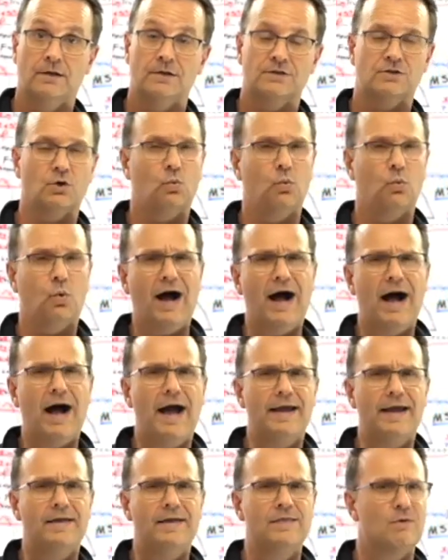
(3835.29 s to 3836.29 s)
So,
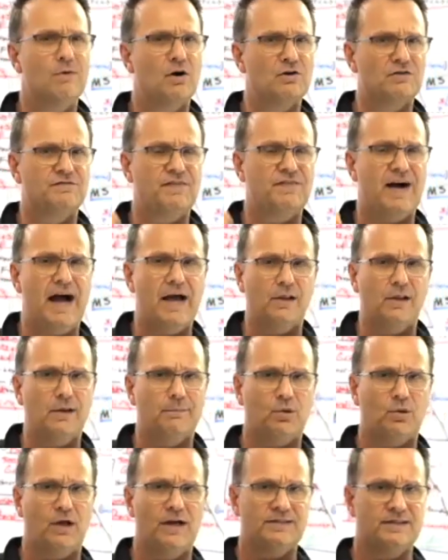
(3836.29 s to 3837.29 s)
why in the most violent
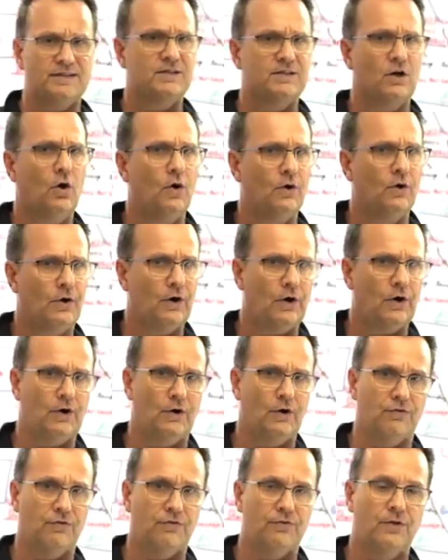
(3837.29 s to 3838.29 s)
places on
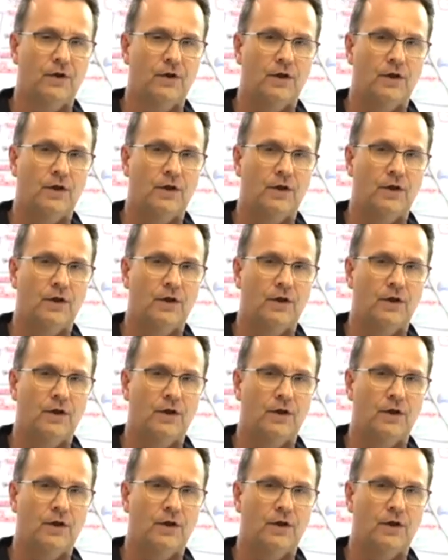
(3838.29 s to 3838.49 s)
earth